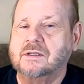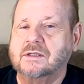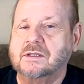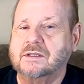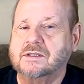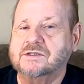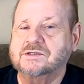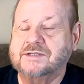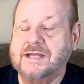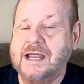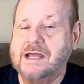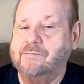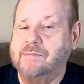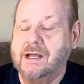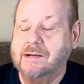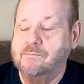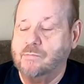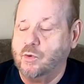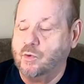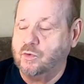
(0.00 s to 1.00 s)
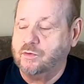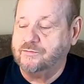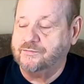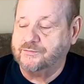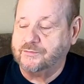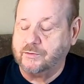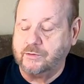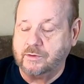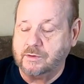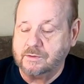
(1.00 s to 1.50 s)
uh, standby
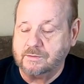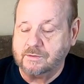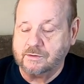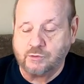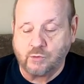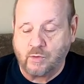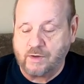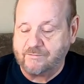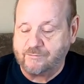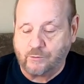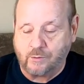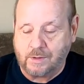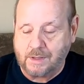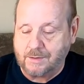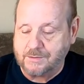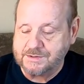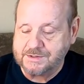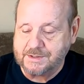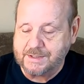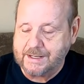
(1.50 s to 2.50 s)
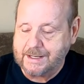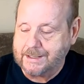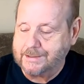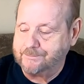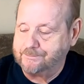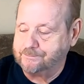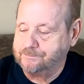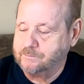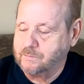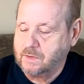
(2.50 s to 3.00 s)
mode for 24 hours a
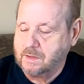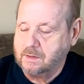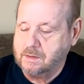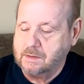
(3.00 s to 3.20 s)
day